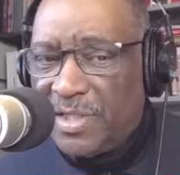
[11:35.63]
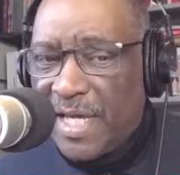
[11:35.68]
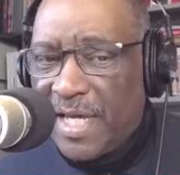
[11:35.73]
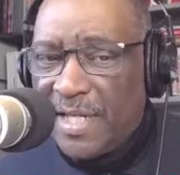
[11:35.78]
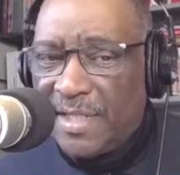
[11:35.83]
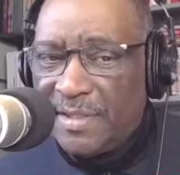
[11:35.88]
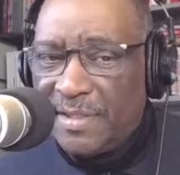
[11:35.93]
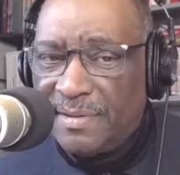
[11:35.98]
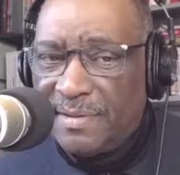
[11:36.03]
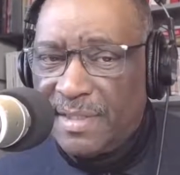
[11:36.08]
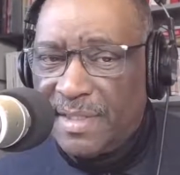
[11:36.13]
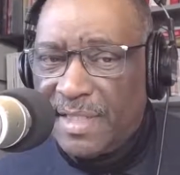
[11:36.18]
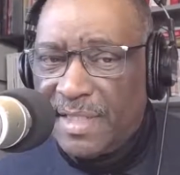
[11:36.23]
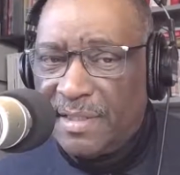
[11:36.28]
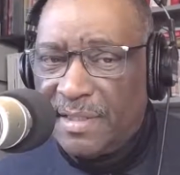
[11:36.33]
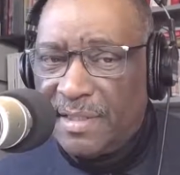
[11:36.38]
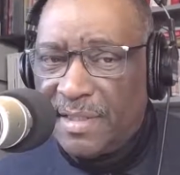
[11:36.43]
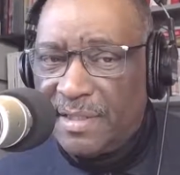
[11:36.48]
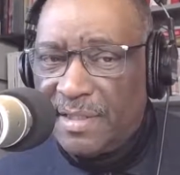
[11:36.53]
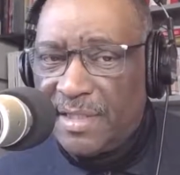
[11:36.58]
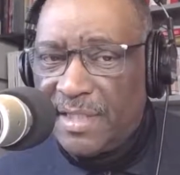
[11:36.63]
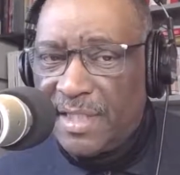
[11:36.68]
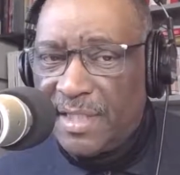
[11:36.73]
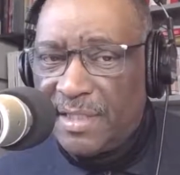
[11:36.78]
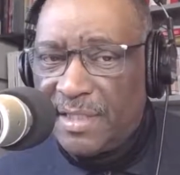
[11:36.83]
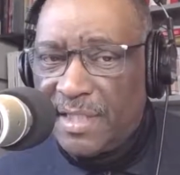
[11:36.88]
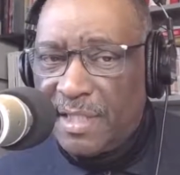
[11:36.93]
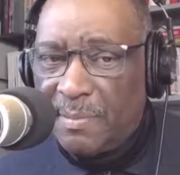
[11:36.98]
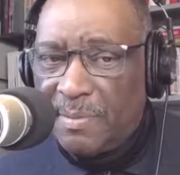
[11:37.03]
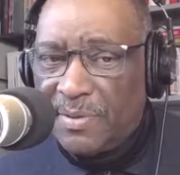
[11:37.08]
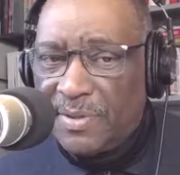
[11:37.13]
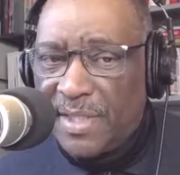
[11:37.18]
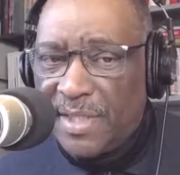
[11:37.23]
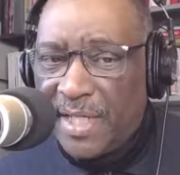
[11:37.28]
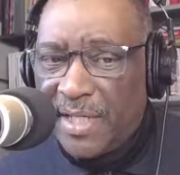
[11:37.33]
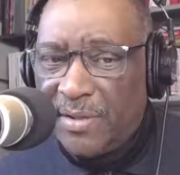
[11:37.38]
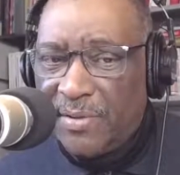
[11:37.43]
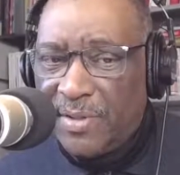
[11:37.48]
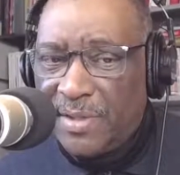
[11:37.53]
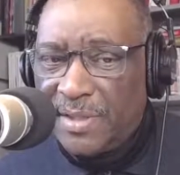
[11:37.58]
kind of did a double
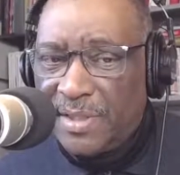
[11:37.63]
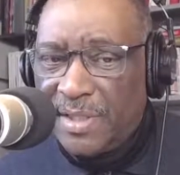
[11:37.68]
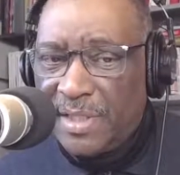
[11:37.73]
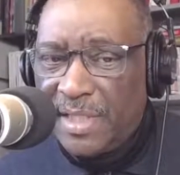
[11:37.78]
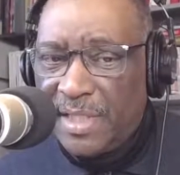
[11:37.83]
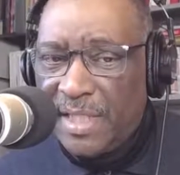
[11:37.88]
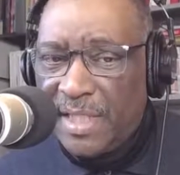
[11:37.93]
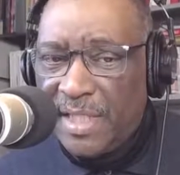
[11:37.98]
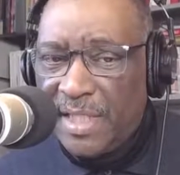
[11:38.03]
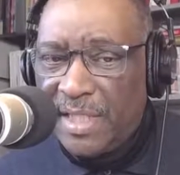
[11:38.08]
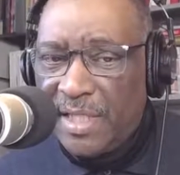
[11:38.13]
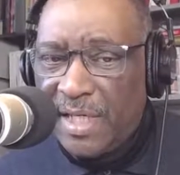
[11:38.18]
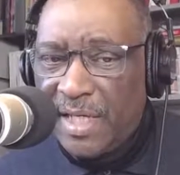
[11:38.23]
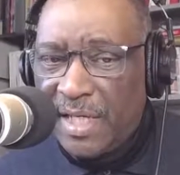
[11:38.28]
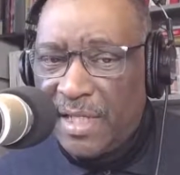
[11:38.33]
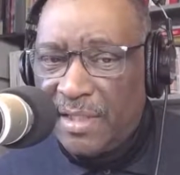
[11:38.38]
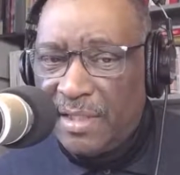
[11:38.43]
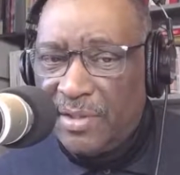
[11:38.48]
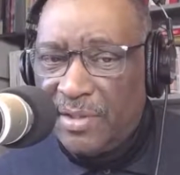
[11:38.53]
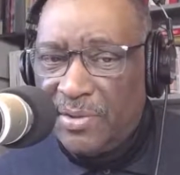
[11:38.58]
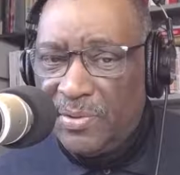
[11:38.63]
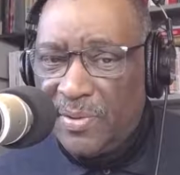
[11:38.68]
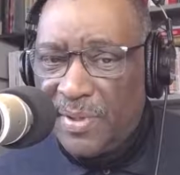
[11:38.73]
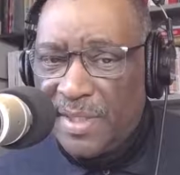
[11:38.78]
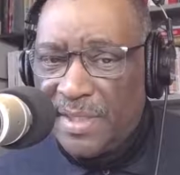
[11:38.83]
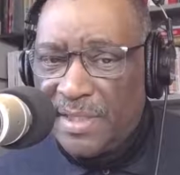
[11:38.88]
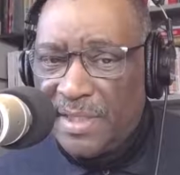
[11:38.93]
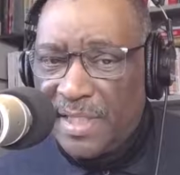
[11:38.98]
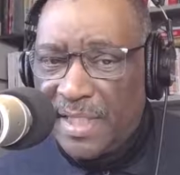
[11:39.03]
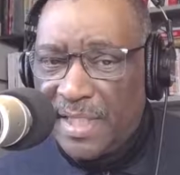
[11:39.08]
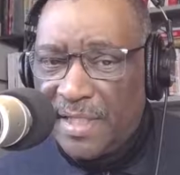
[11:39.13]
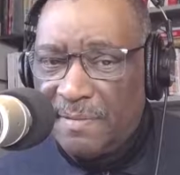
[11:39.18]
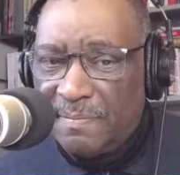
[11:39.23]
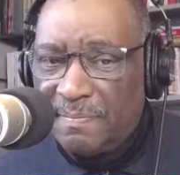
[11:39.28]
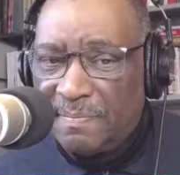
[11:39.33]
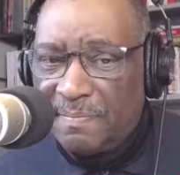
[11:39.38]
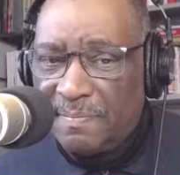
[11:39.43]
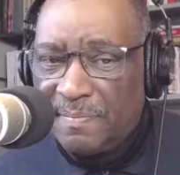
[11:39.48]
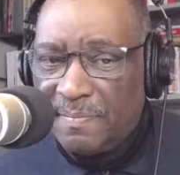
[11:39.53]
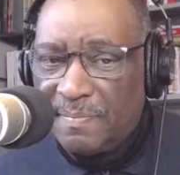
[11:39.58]
take on Lou
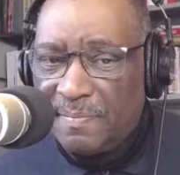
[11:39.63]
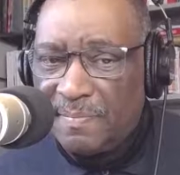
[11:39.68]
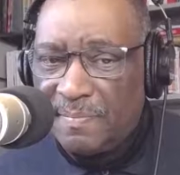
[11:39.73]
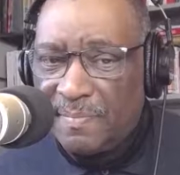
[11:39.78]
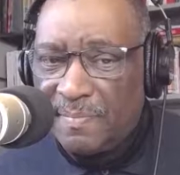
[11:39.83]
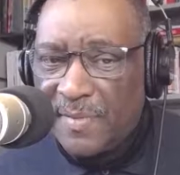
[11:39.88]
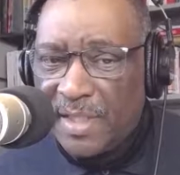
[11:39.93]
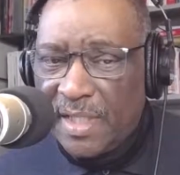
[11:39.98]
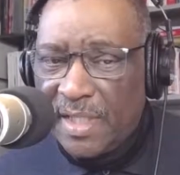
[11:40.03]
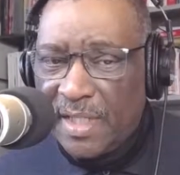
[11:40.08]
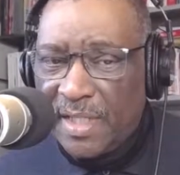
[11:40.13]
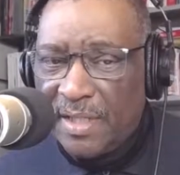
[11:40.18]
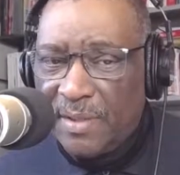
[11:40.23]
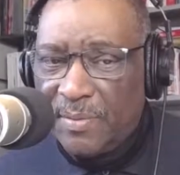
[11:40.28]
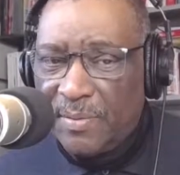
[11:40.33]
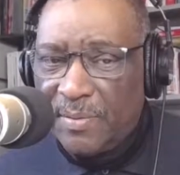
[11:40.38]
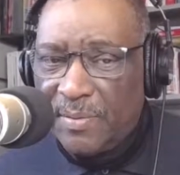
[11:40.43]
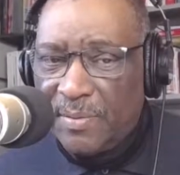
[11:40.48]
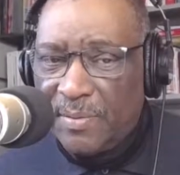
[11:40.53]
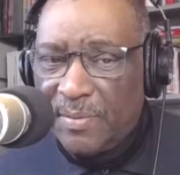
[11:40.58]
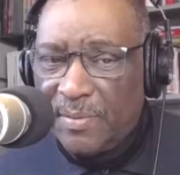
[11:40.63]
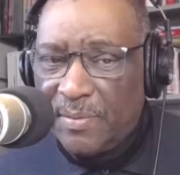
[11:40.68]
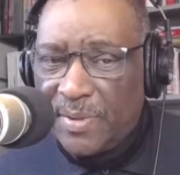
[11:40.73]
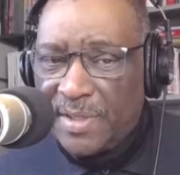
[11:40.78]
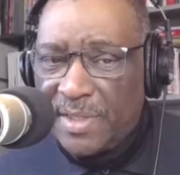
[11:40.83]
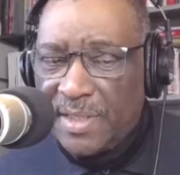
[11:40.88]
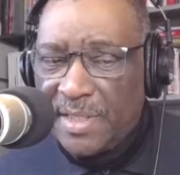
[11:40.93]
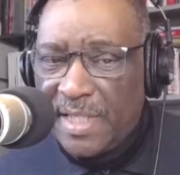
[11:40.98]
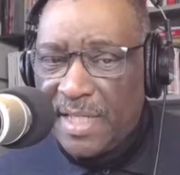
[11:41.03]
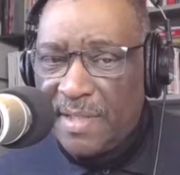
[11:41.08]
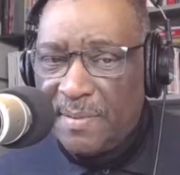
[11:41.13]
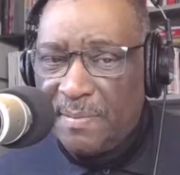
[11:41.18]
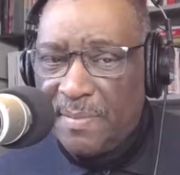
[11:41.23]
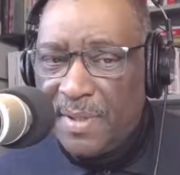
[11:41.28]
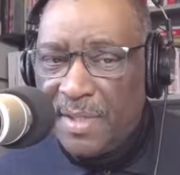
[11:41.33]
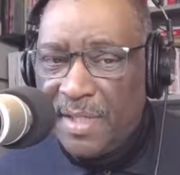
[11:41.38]
and what's his name?